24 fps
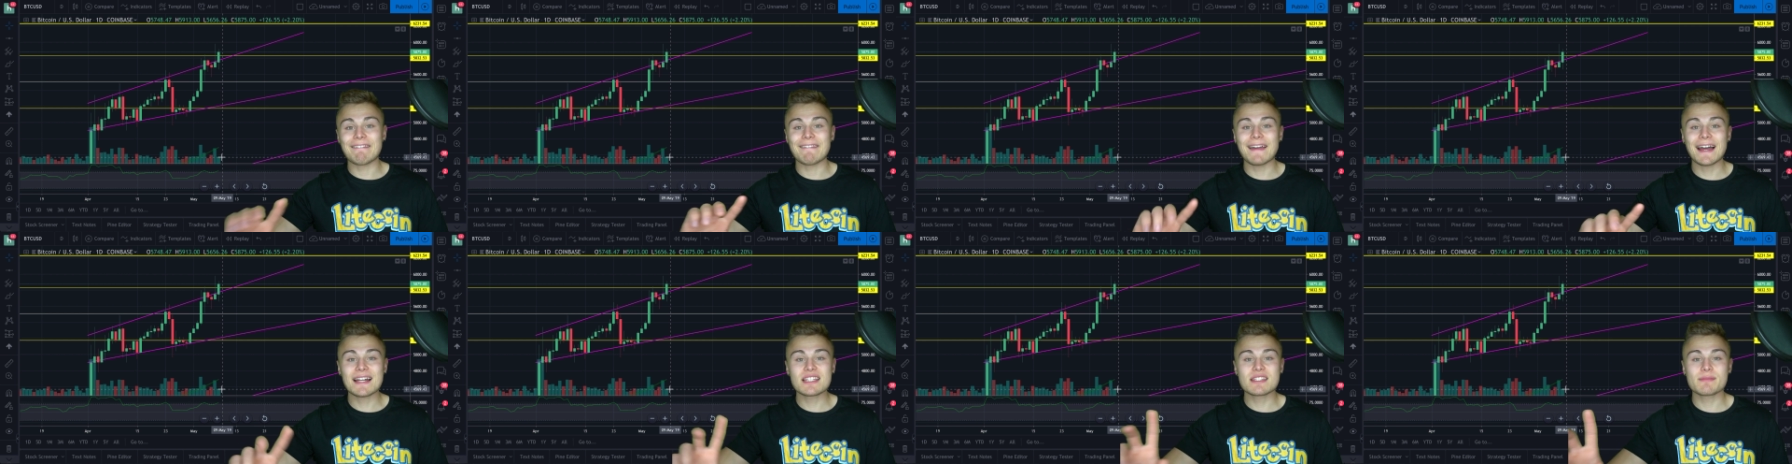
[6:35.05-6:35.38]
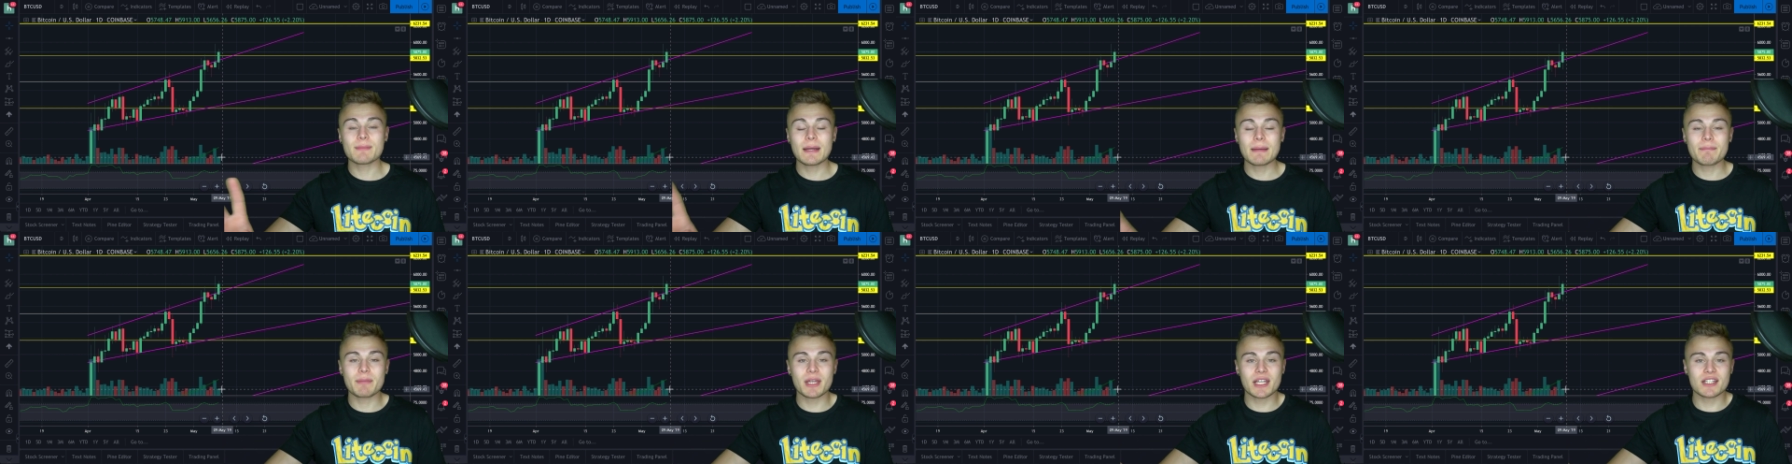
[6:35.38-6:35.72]
and
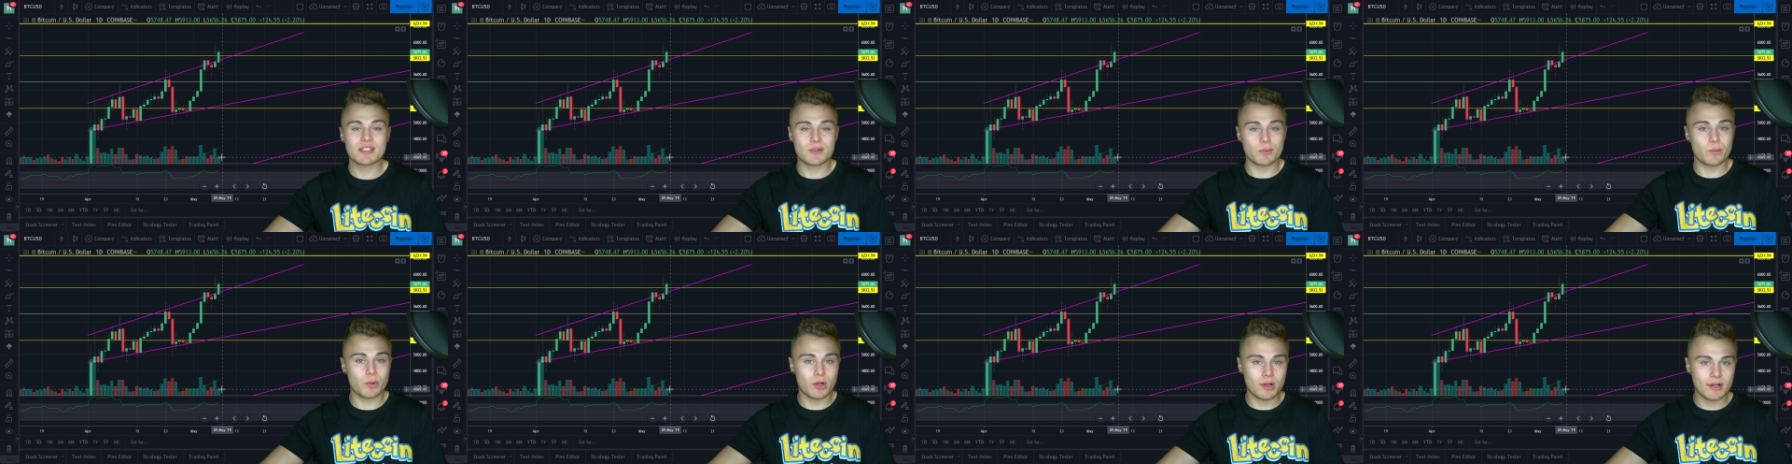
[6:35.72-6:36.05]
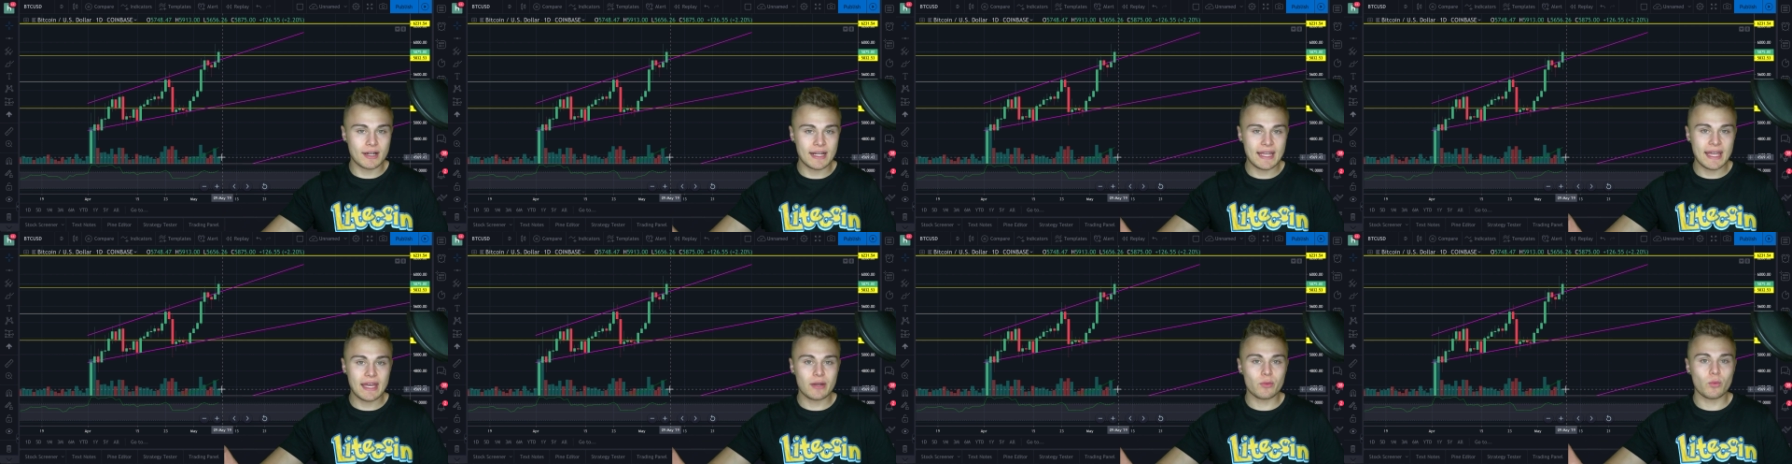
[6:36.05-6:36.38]
that's my biggest
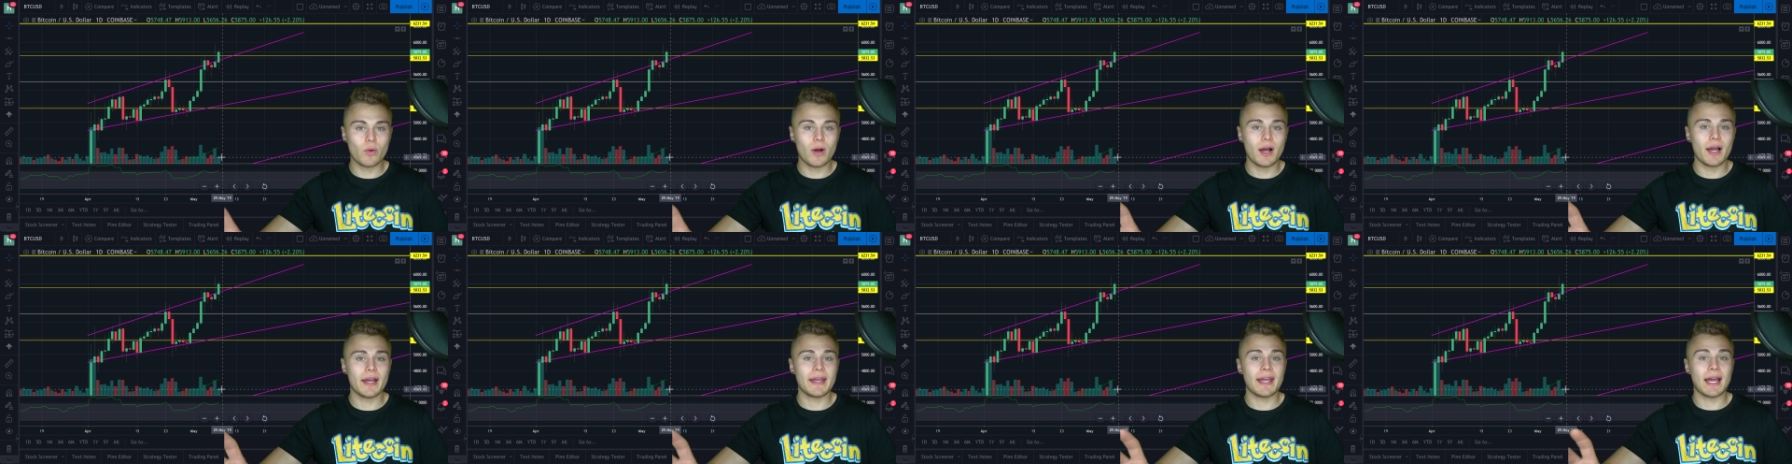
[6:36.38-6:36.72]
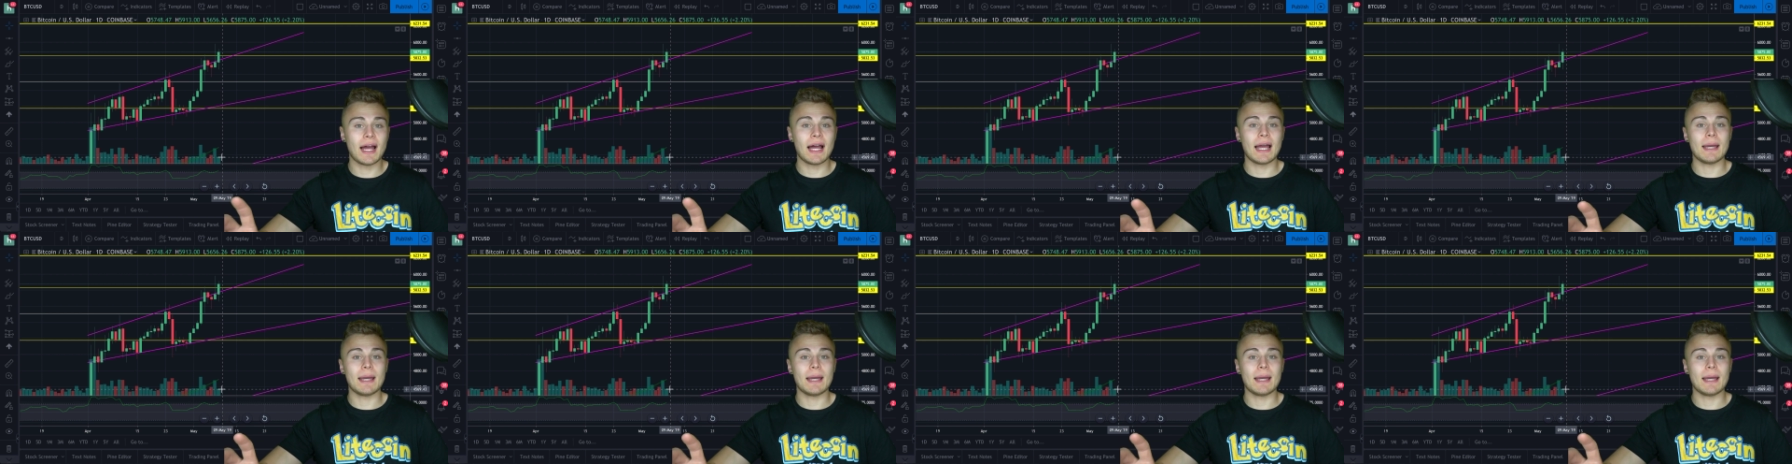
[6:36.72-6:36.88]
worry and why